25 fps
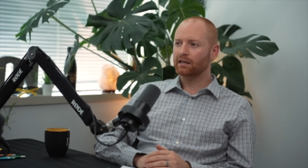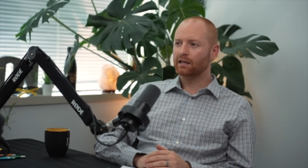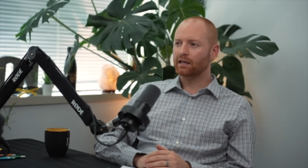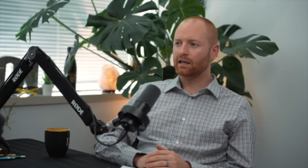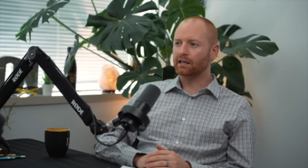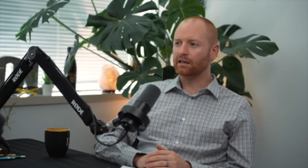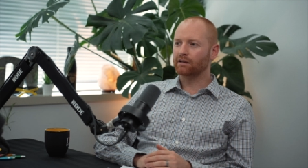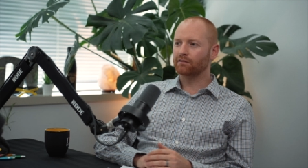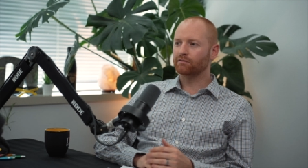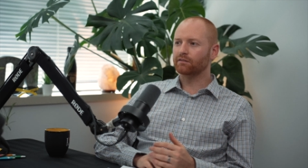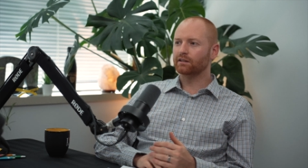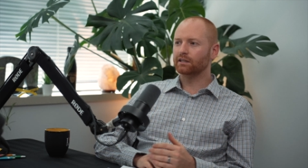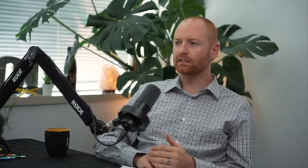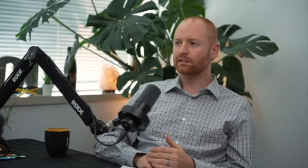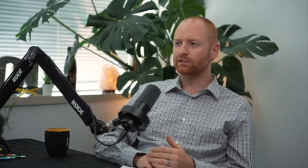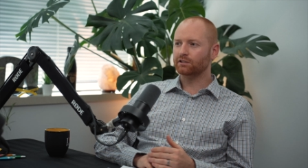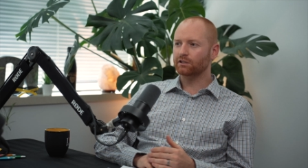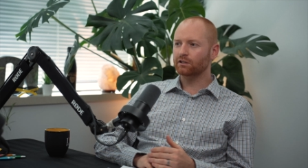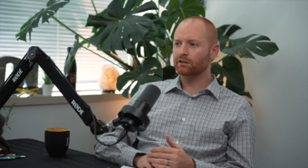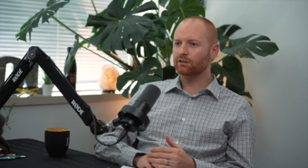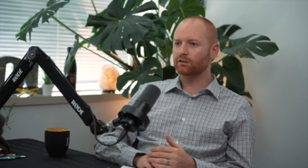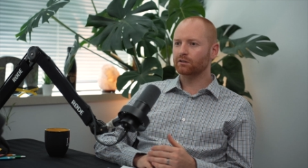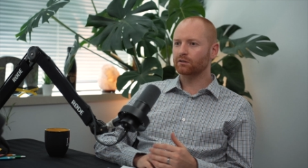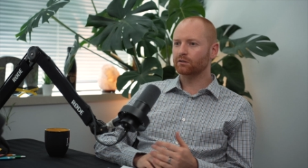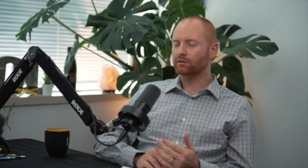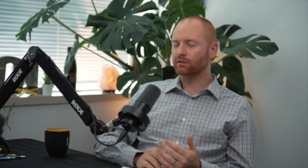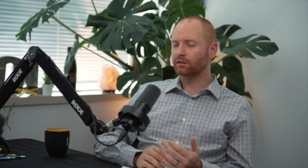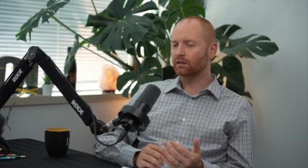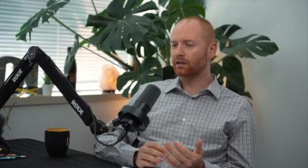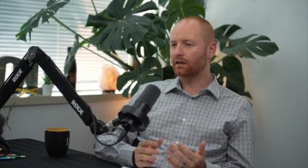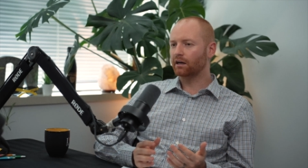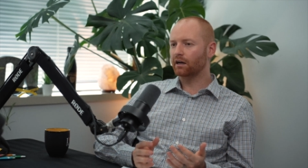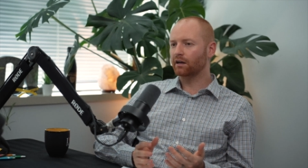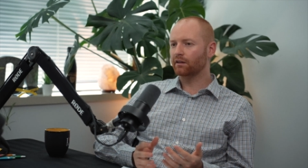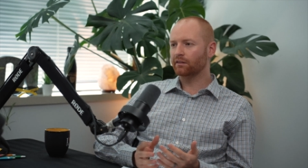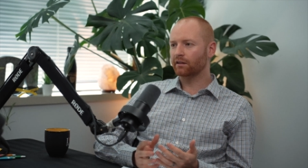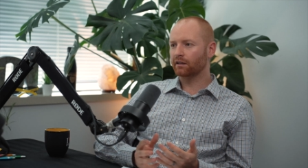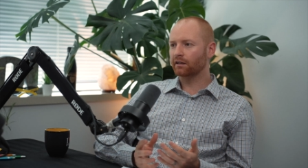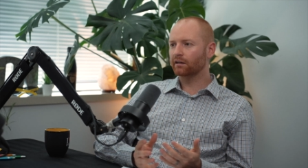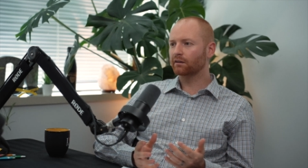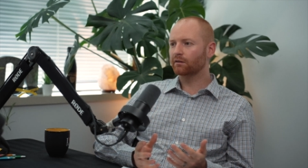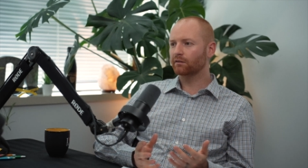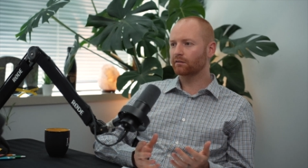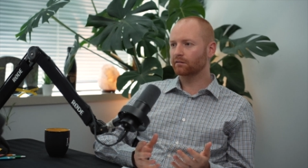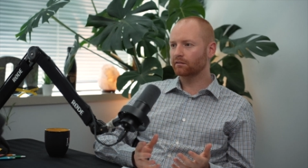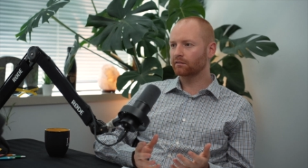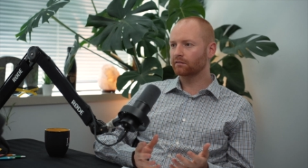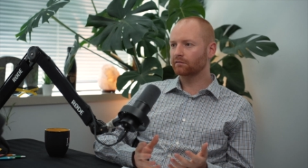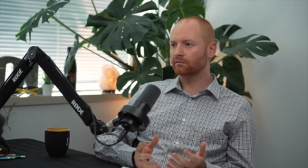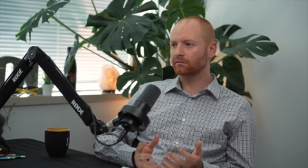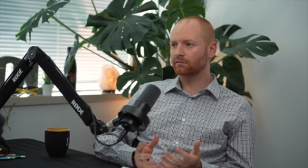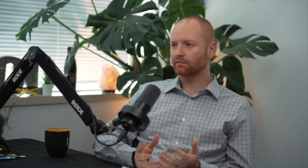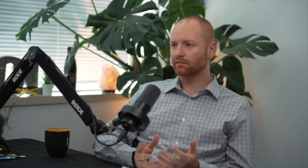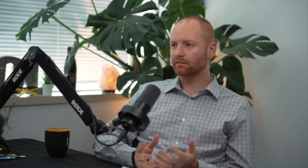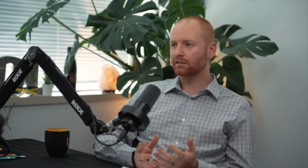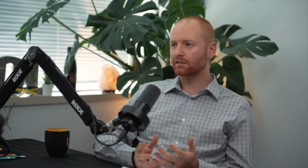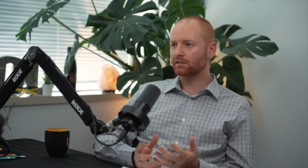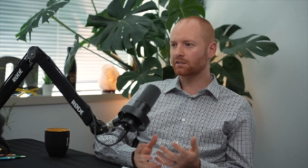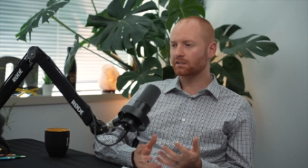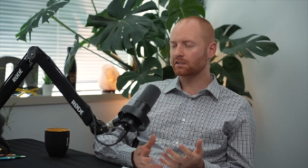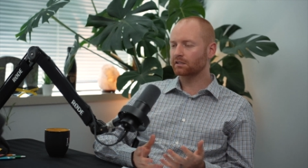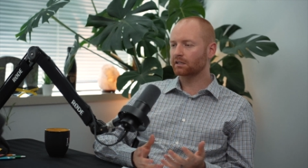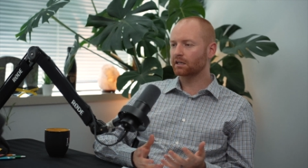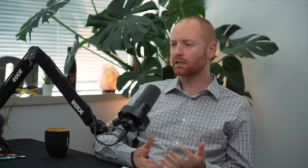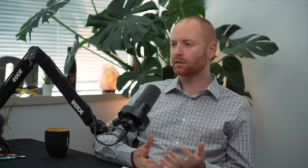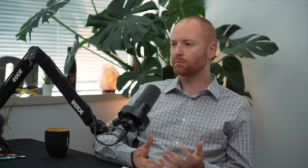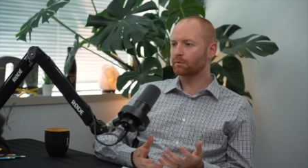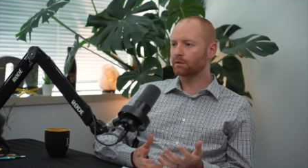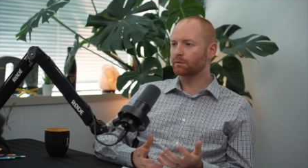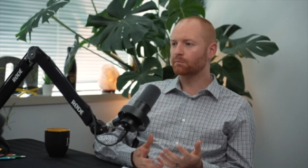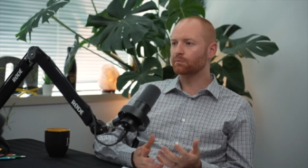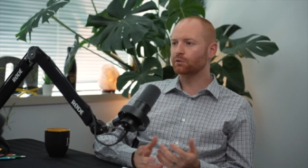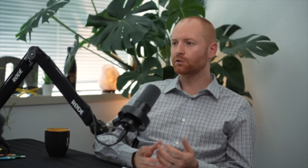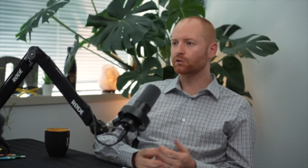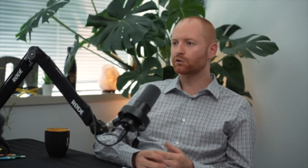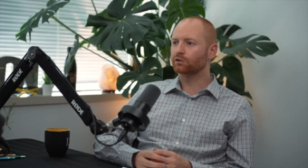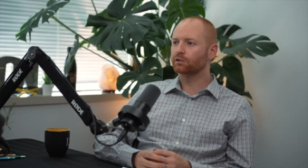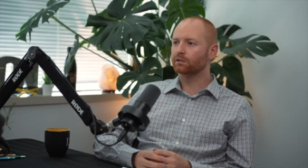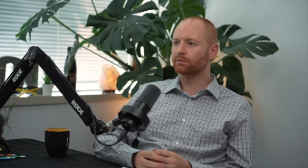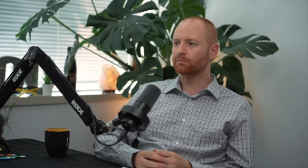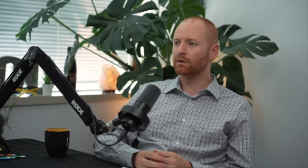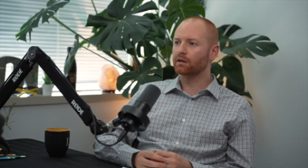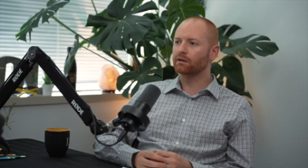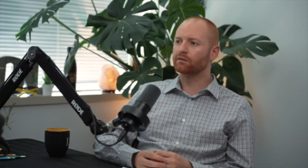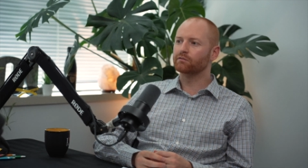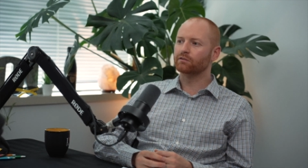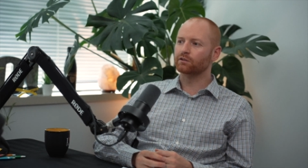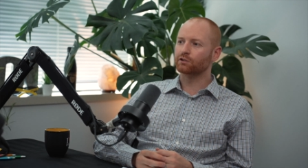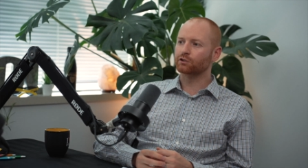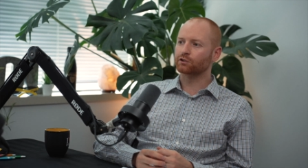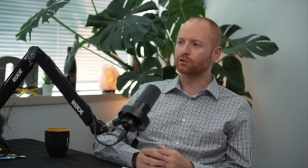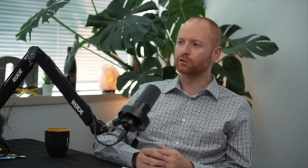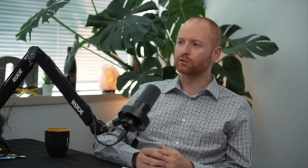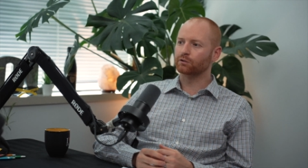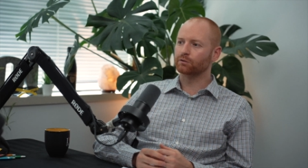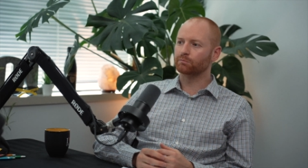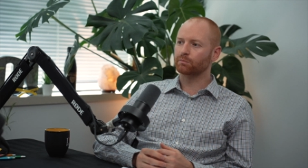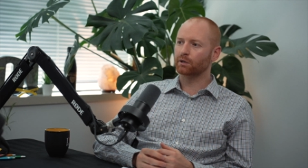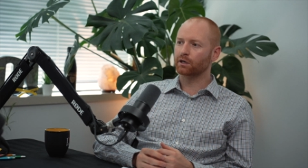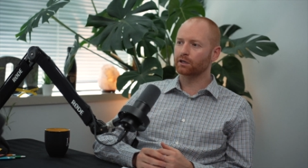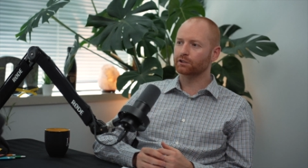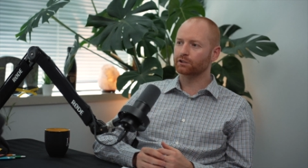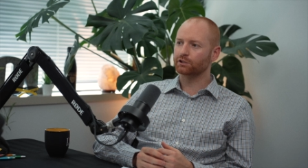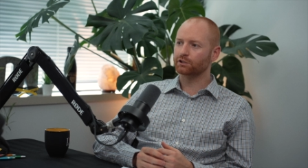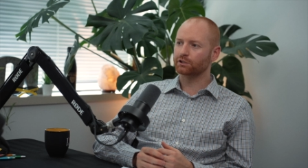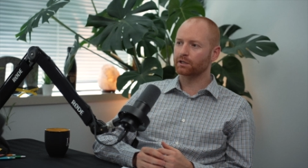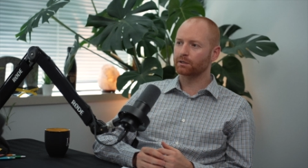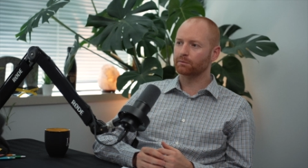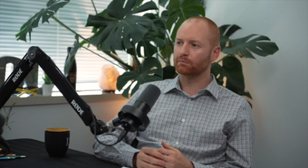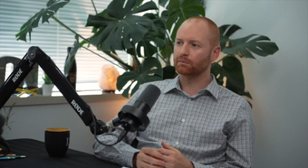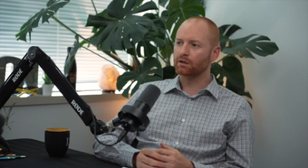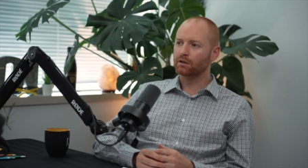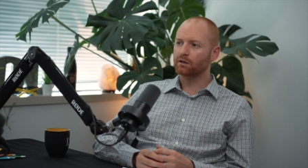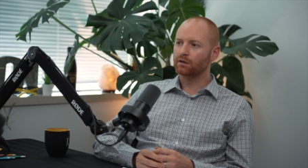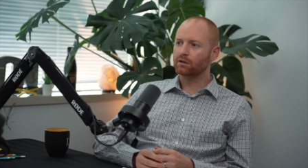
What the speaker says: And if they do, I think this is going to be a mutually beneficial partnership.